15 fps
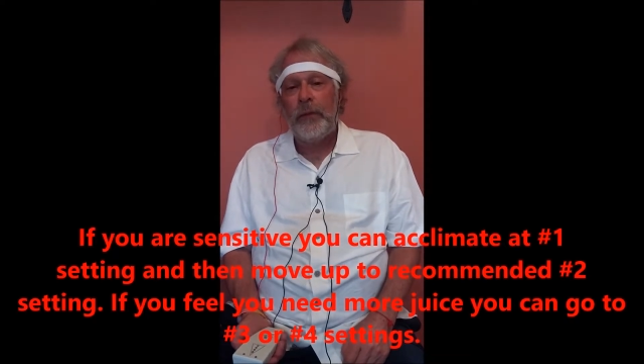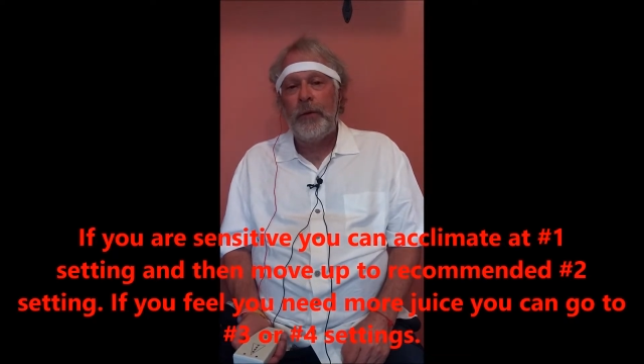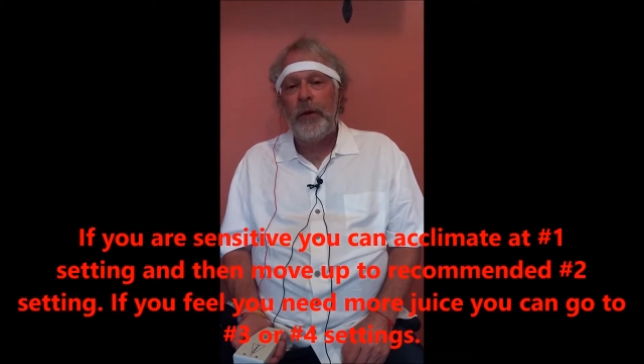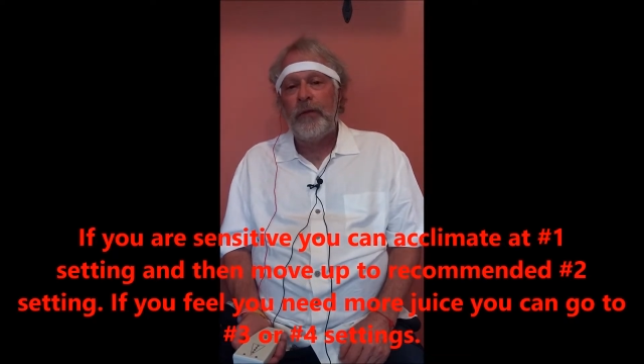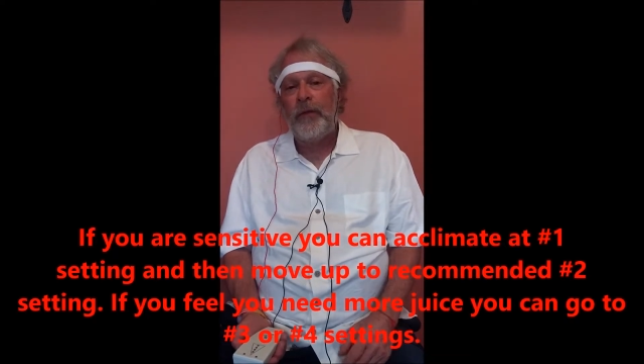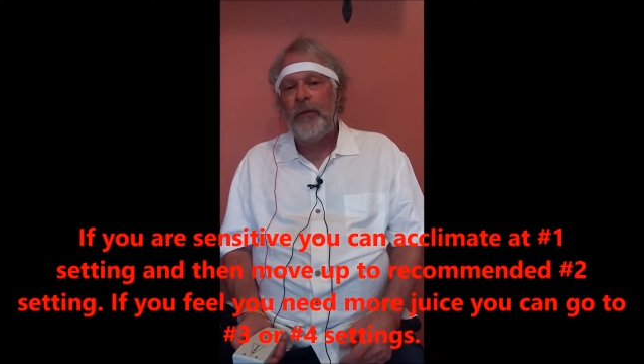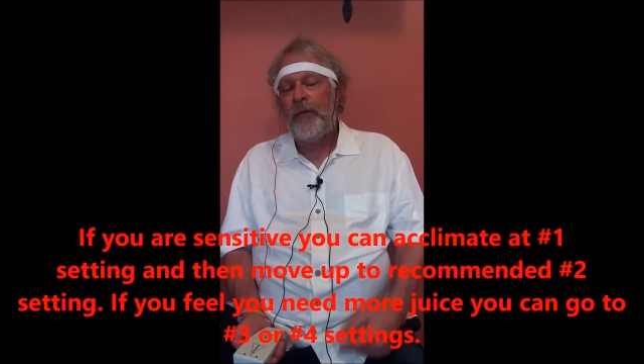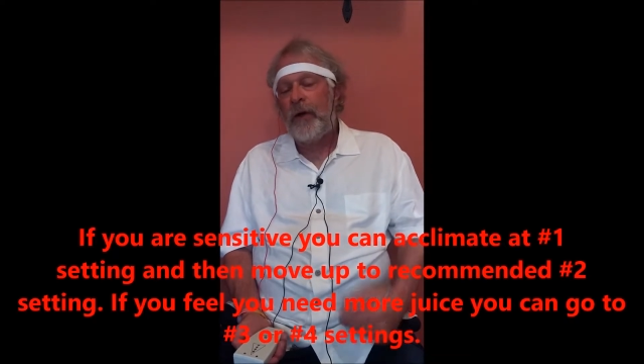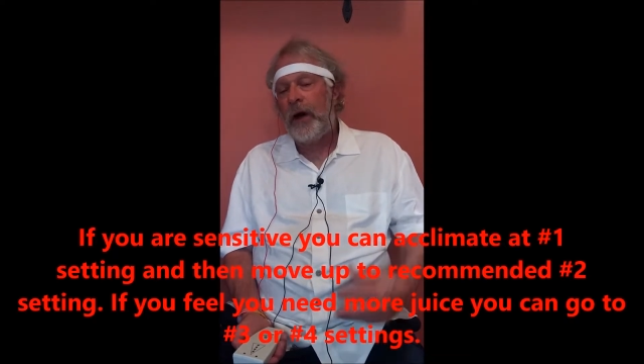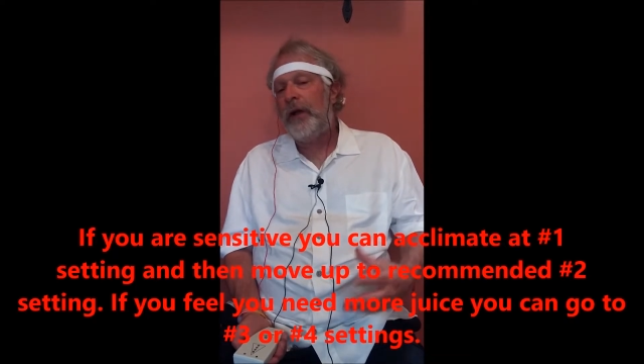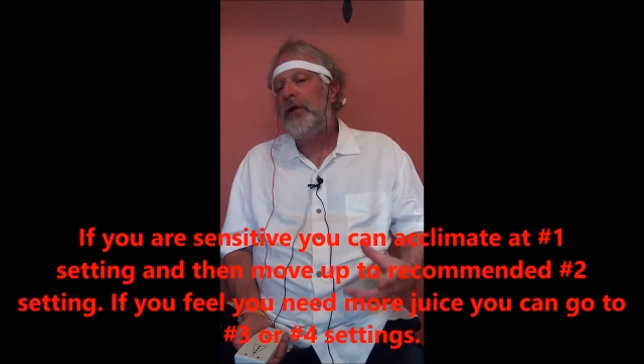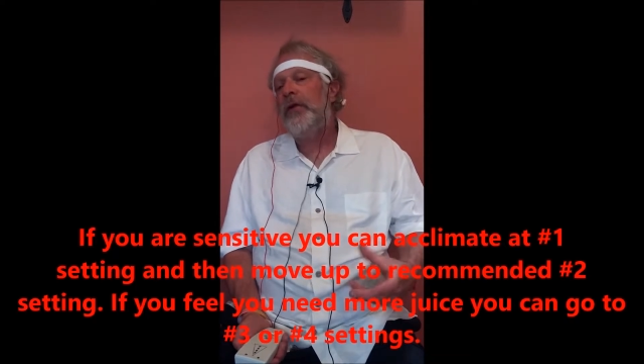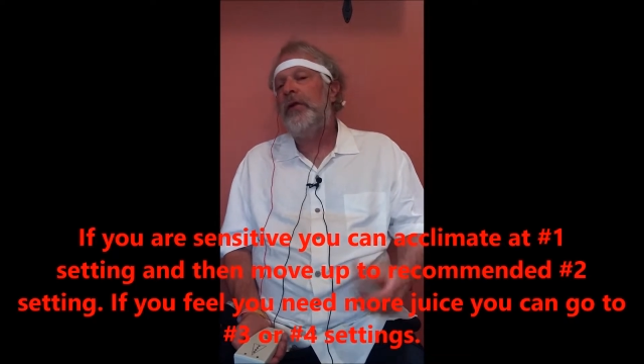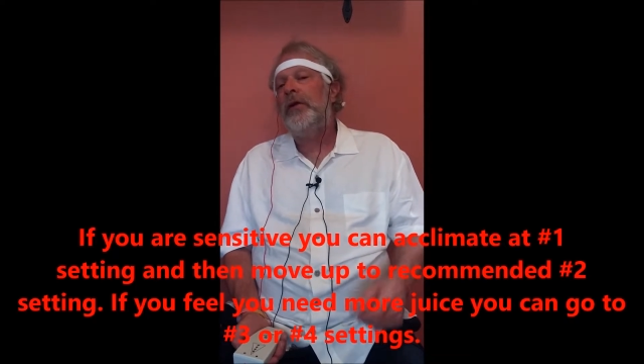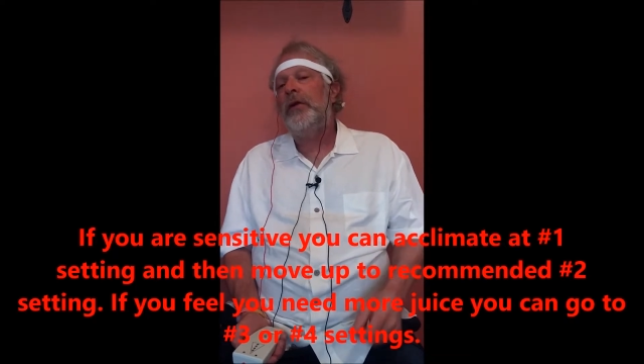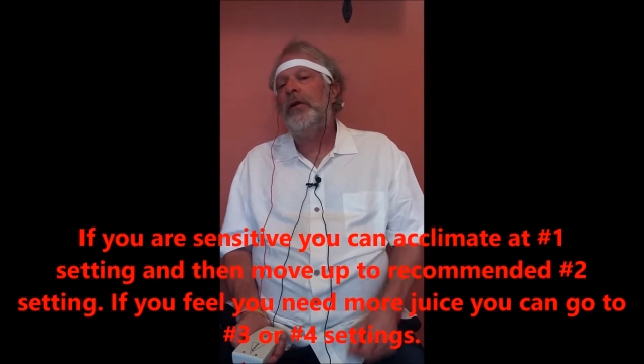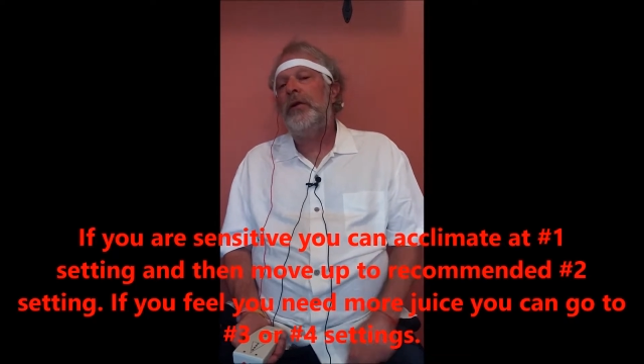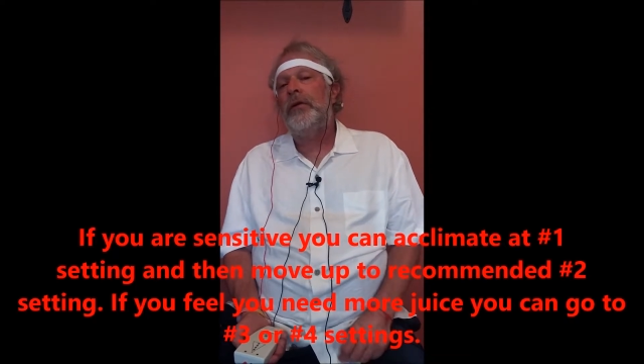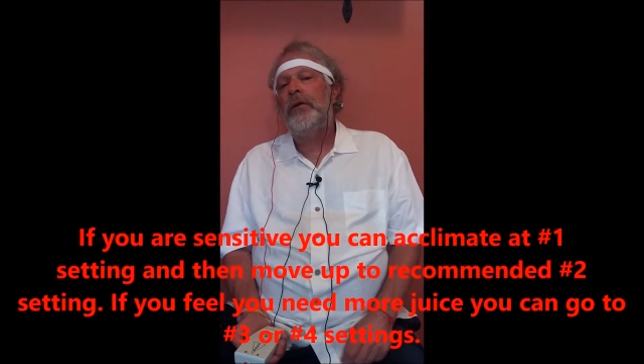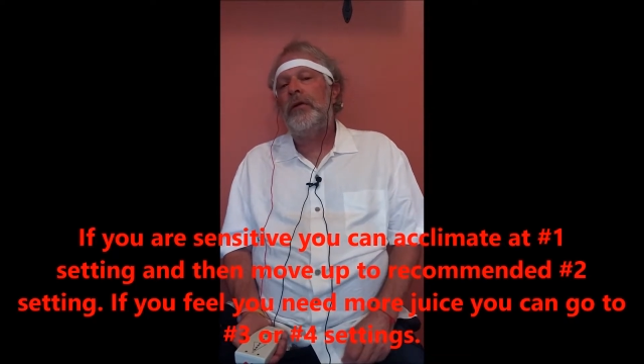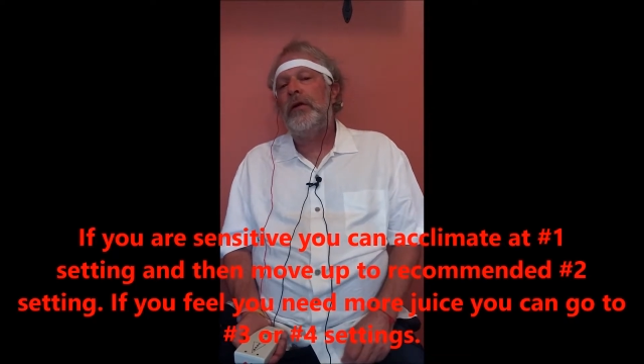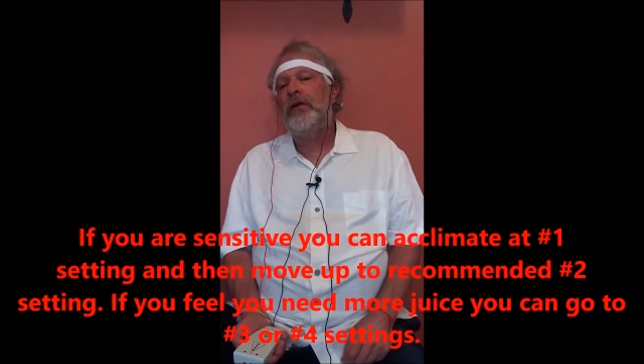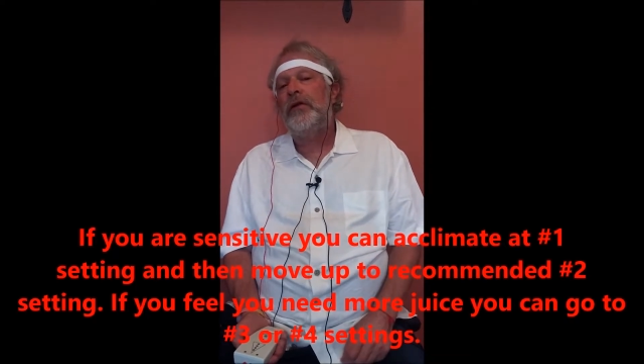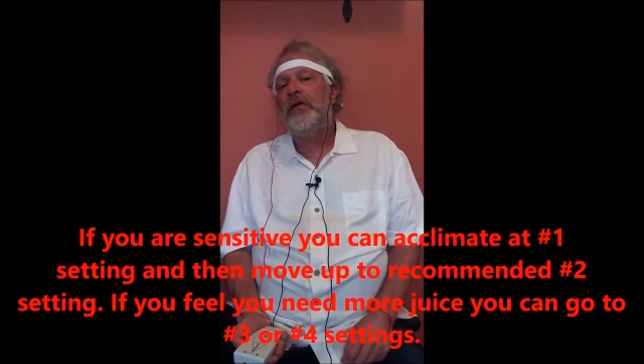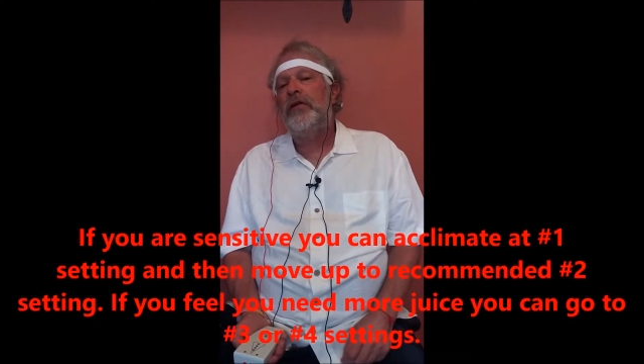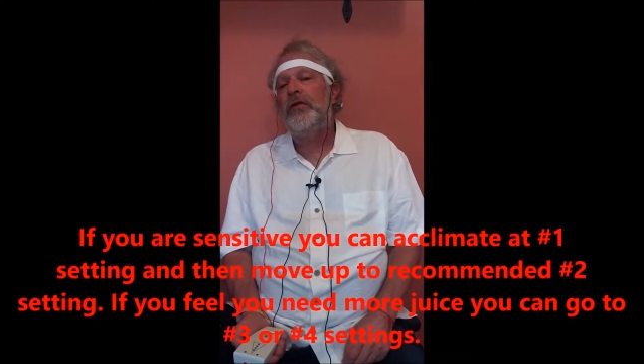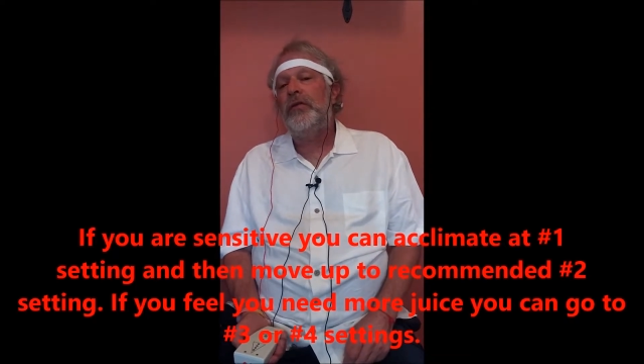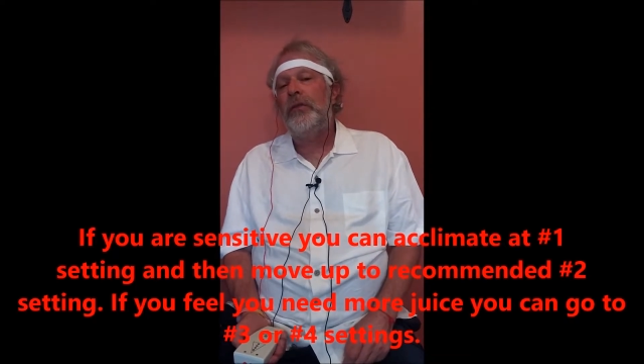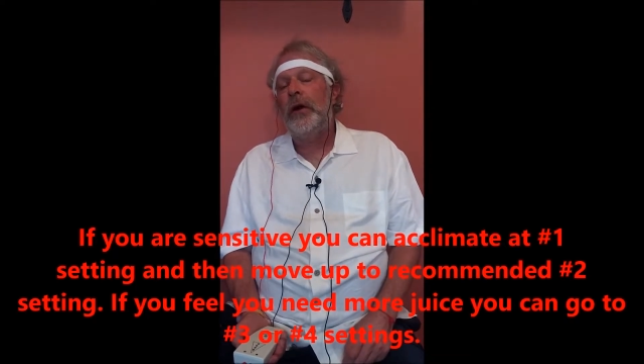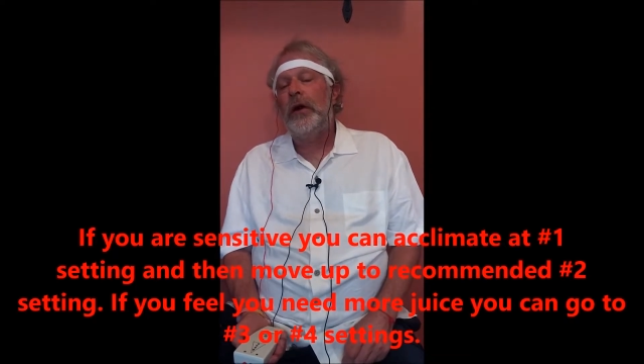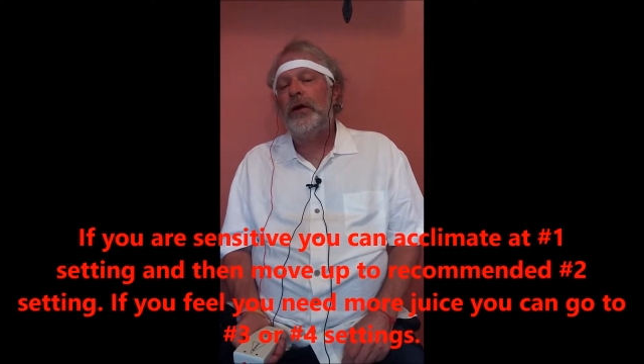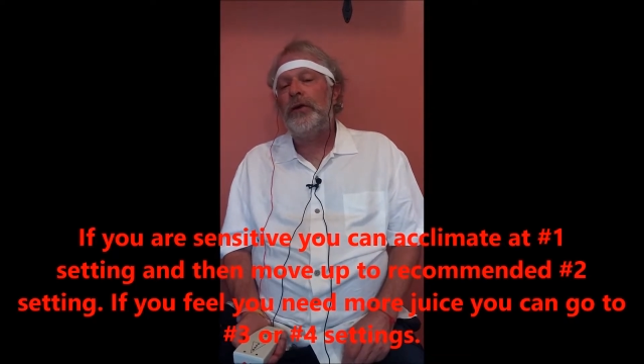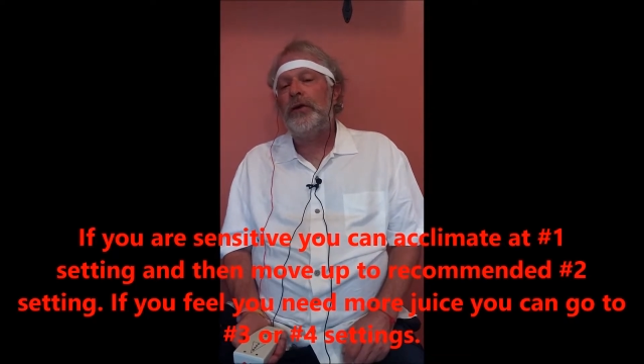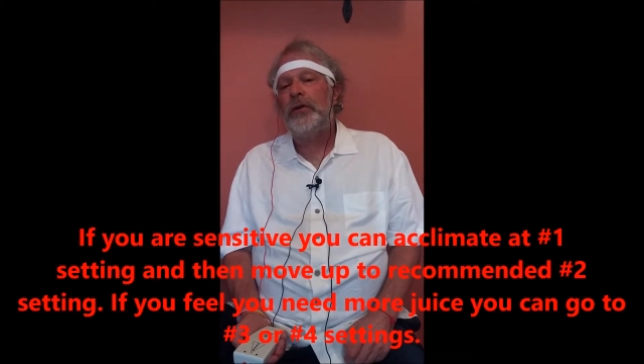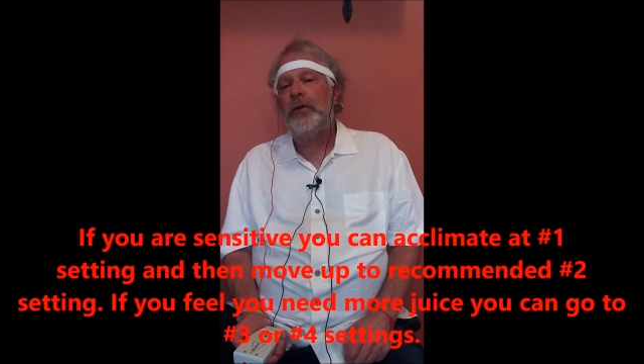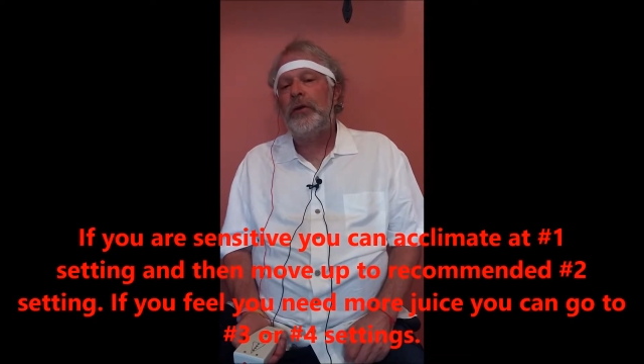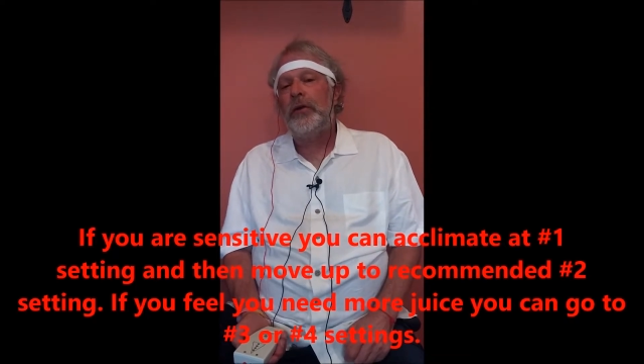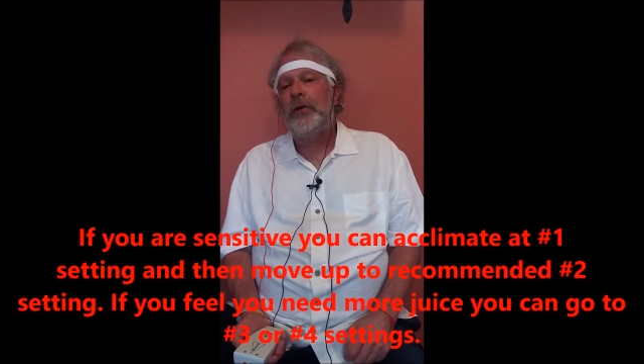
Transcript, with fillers: But if you find you're a little, it's too much or